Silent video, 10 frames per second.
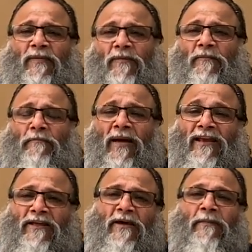
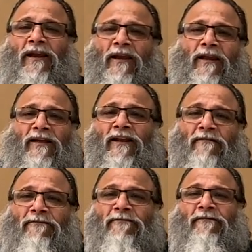malleable
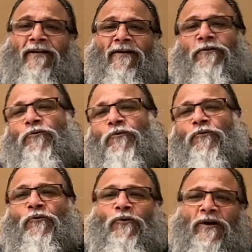enough
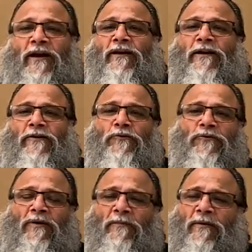to get into
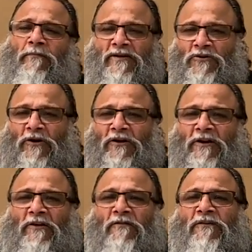the but
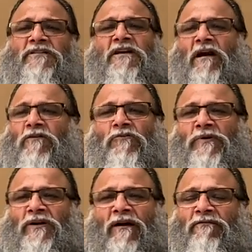majority of us can't do
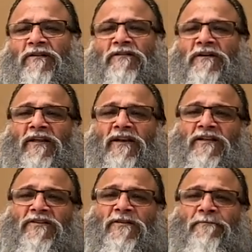it after certain
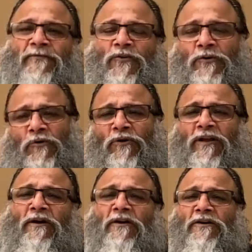age you will
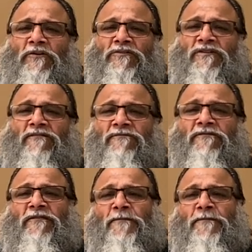only hurt yourself